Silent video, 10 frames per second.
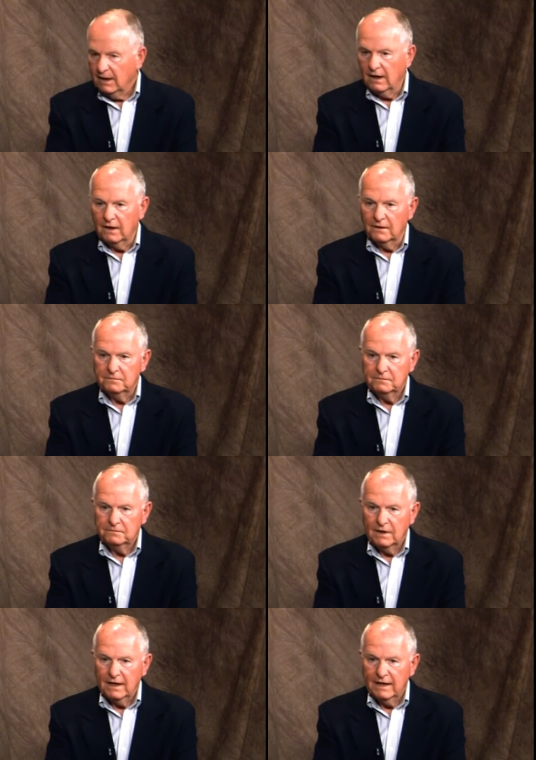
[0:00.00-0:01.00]
Uh,
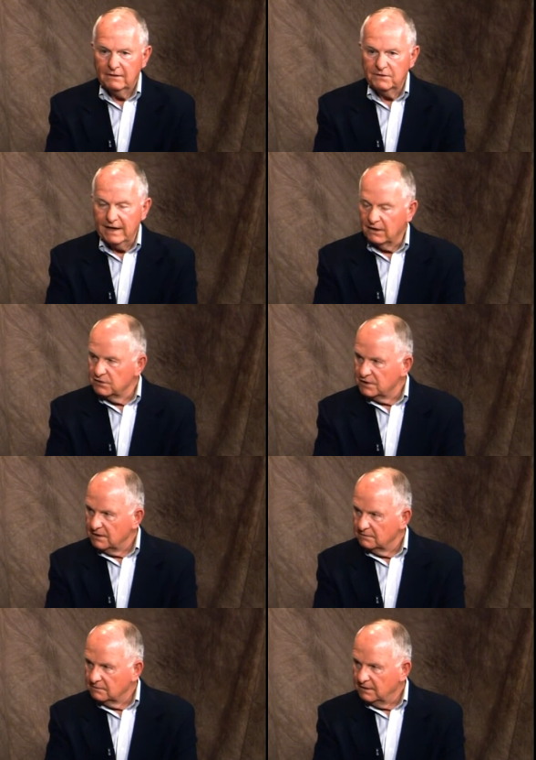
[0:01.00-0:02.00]
I have the energy